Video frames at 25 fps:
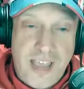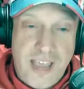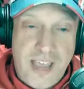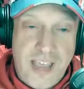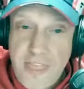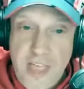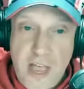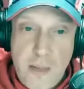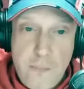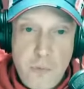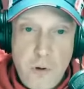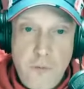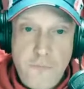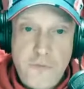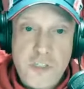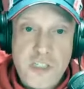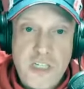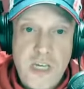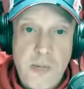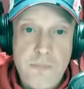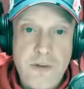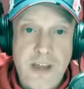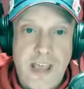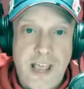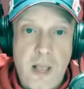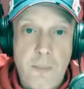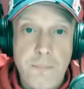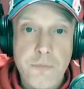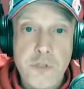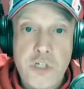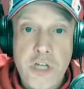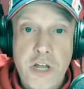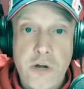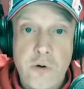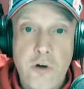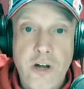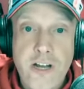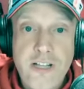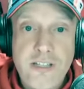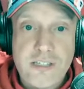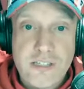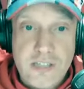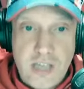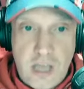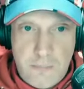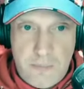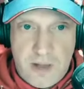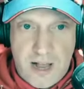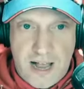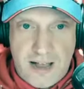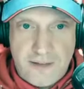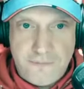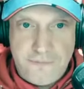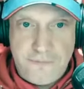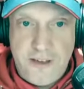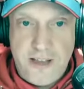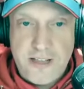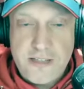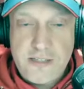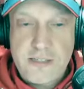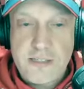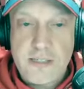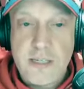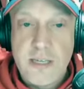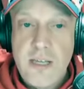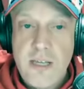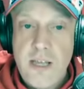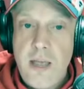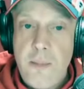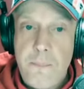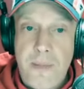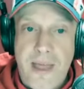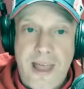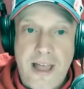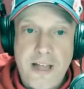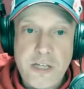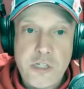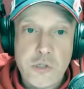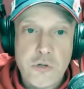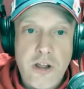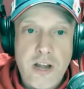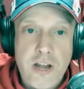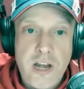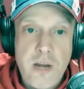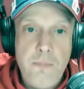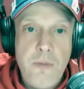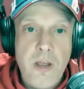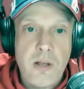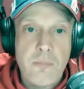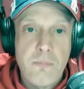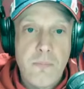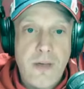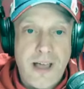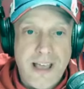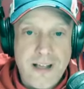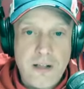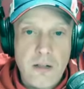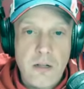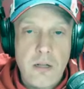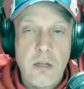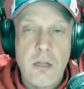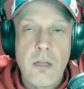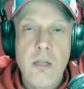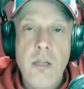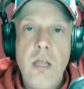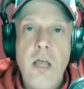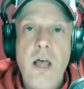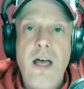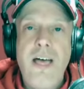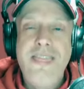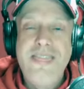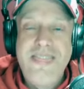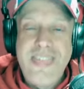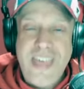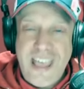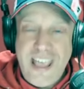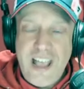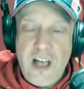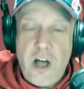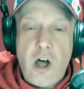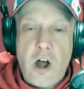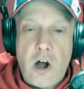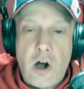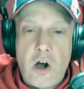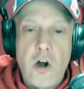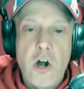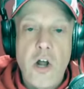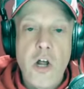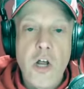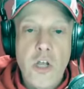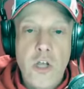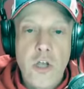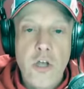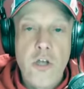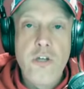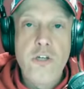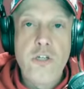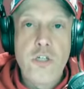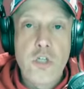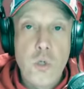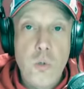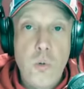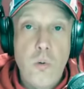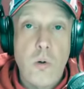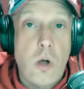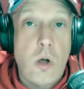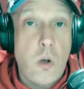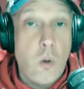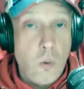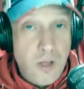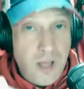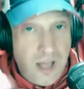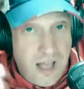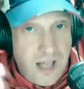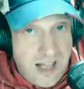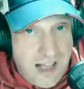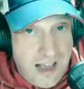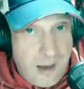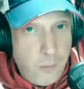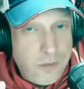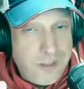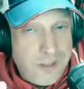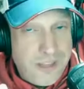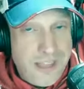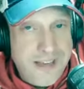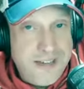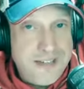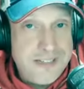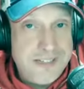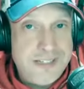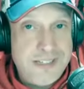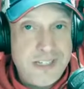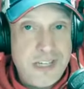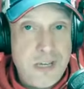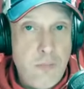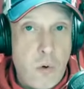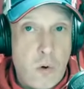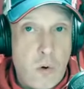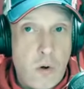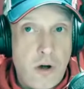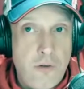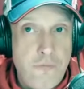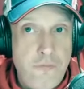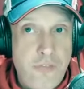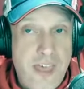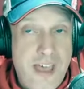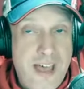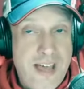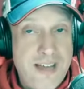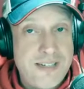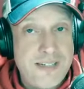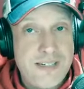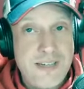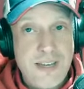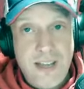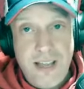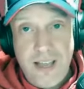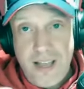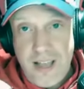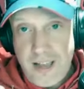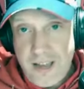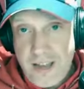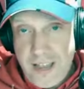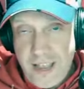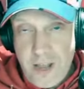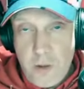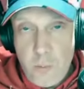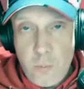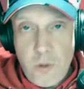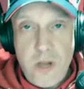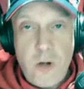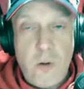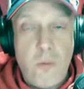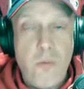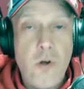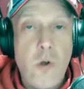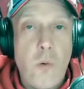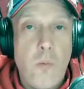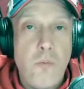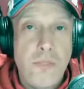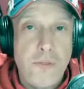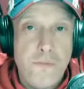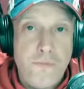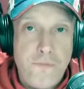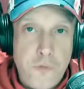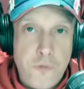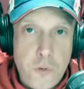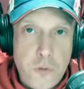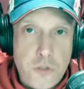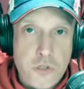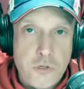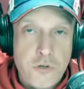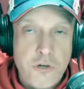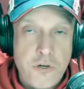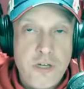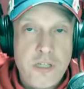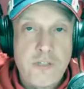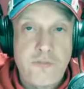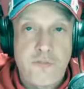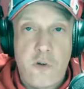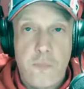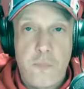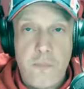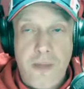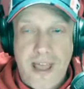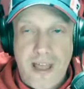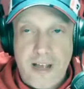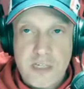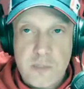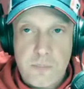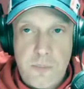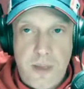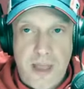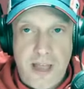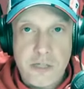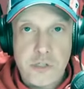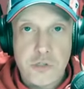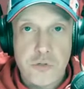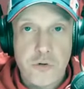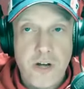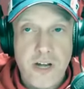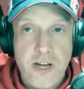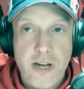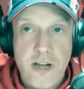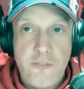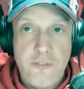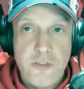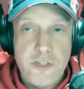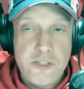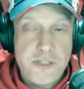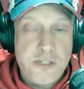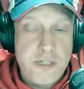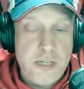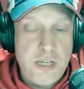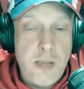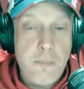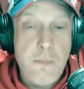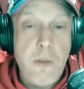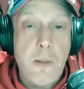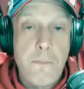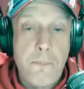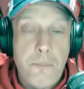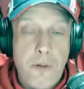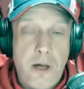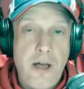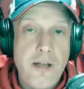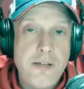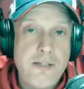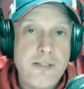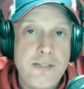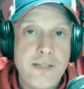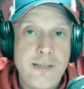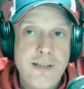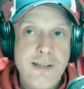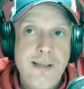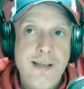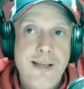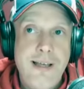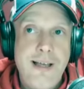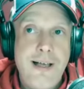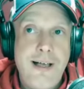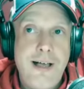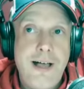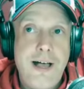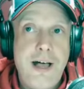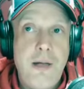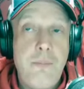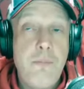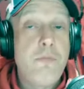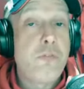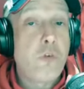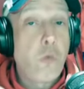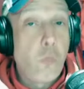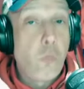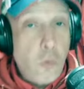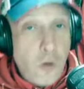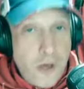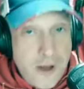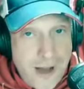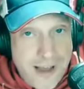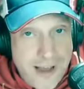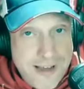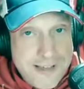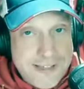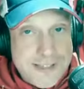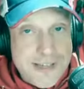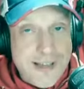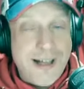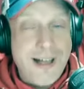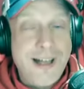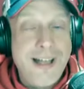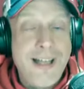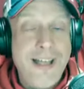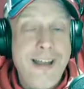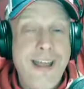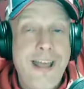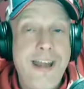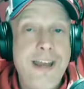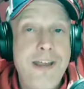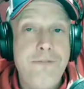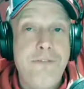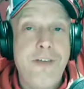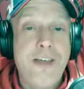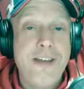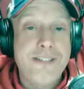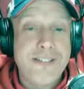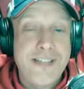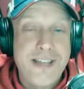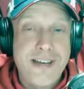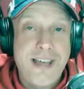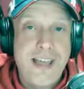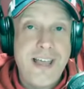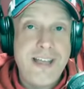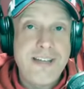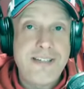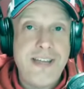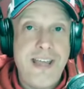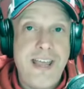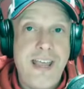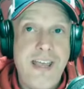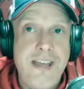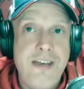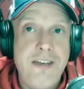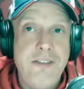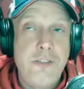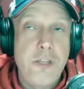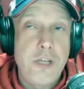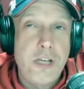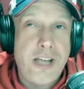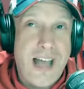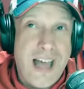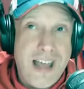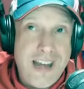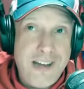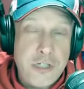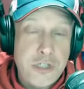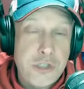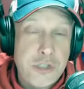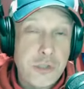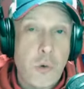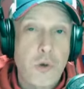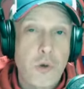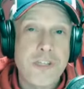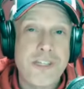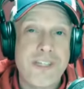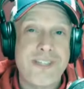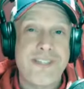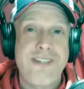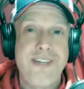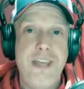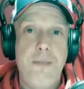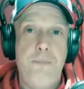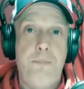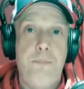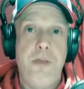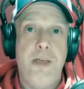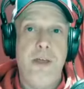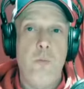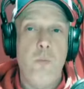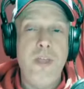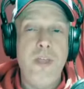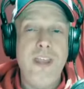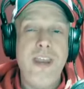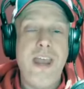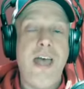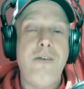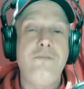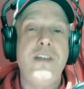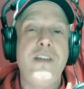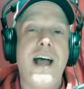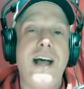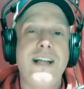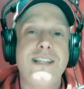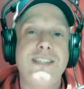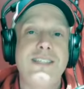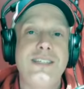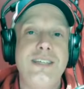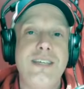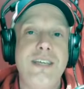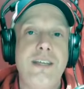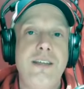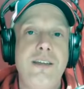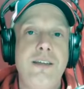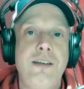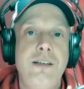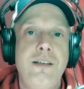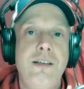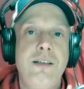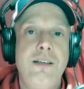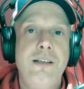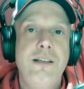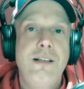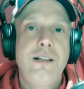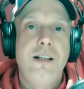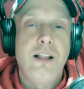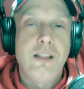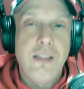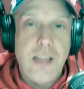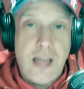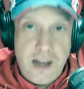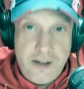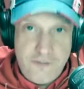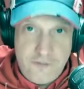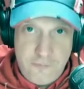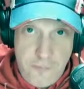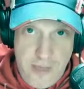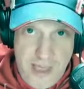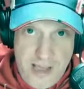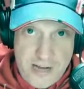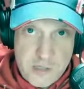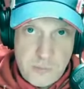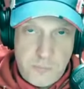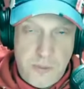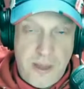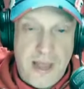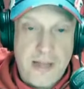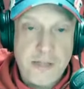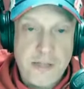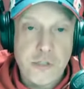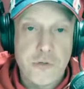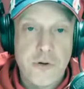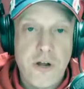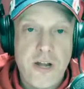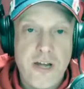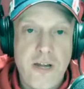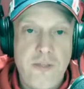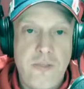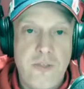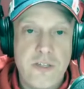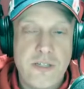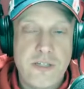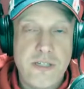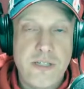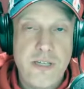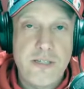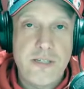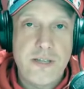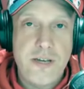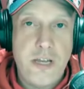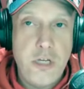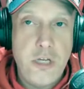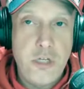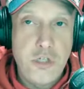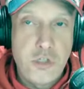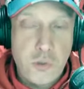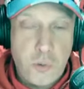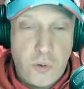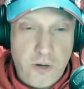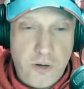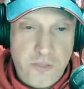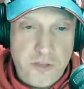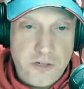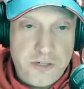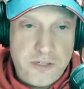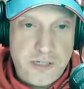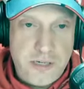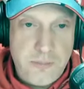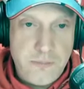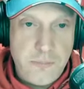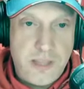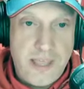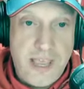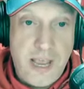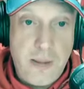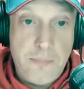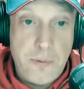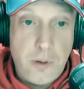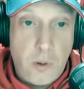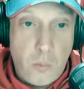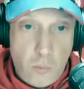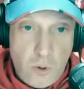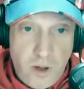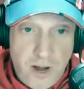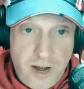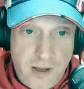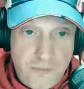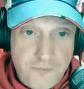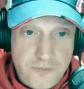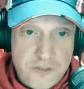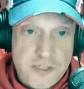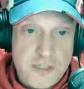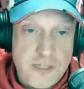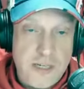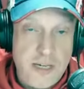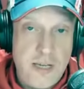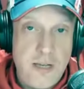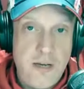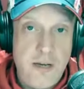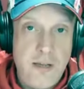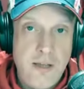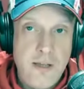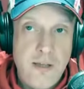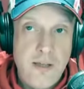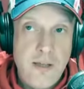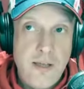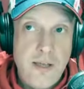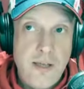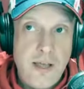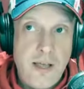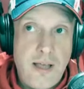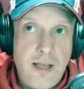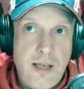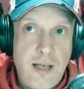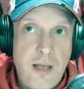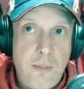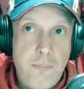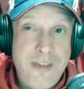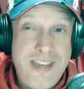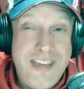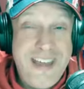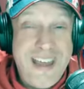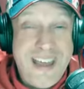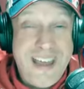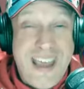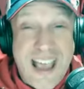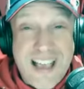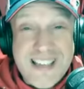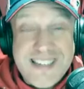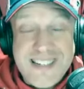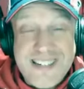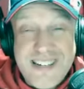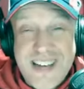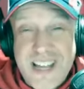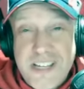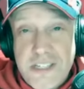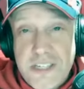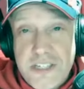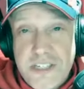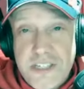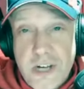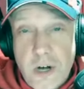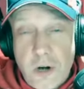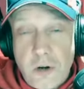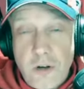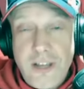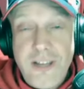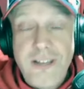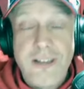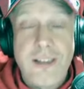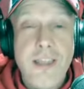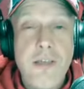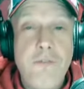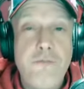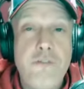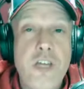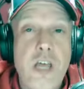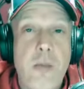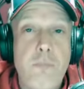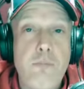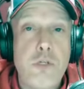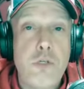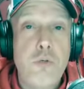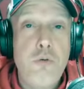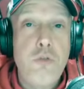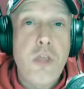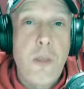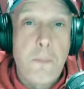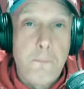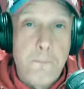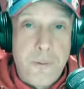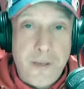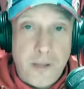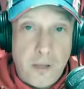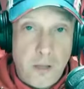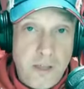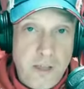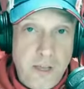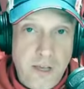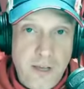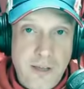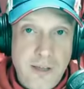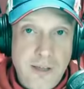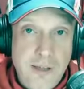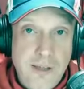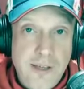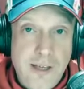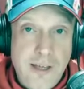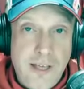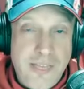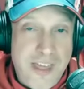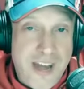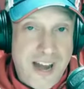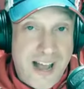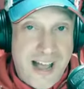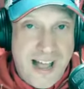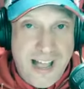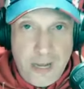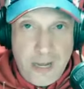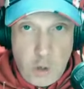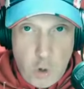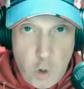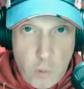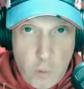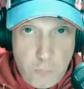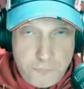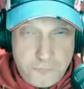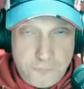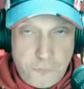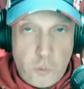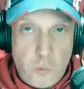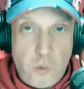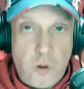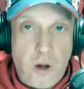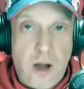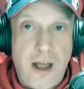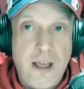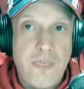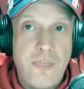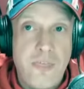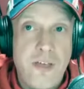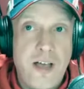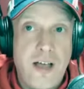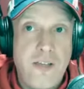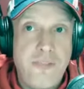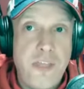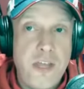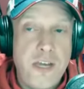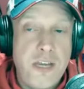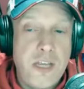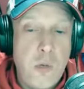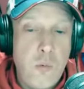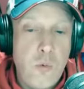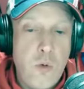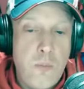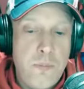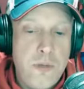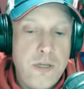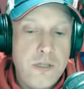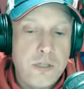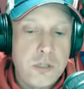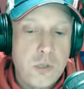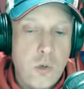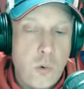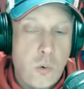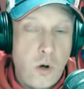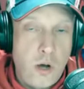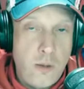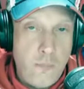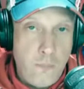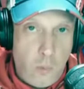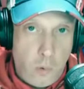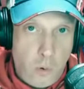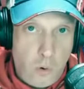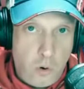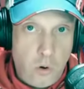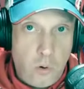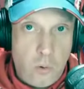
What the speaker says: That move seemed to help generate some offense. Pacioretty and McMichael, they are a good duo. I would like to see more of that. Again, we don't know what the future is for Max Pacioretty on this team, but from what I saw in any event tonight and the kind of short snippet, we have not seen a lot of Max Pacioretty this season. He joined the team late, but what I've seen, he hasn't necessarily lived up to the billing that I had hoped for. I thought that he would be scoring more